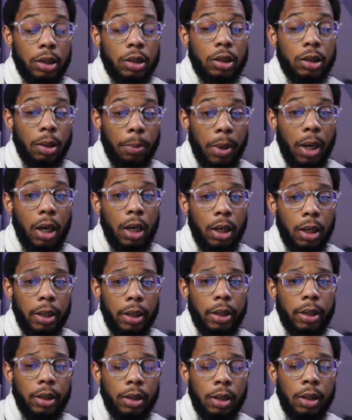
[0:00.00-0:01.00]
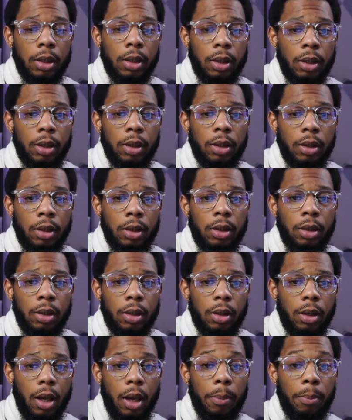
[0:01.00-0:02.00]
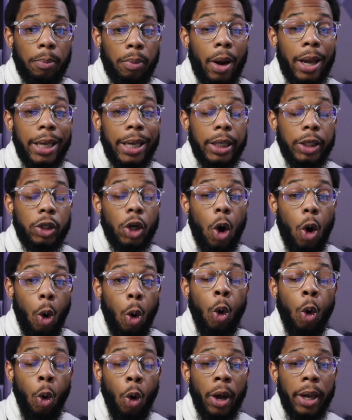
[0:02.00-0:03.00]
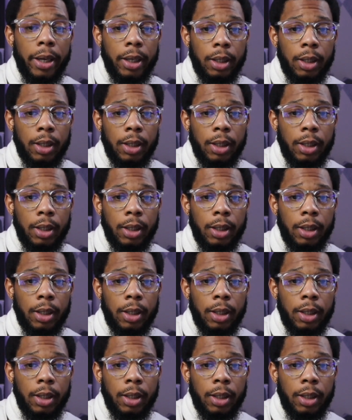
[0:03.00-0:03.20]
upon and preyed on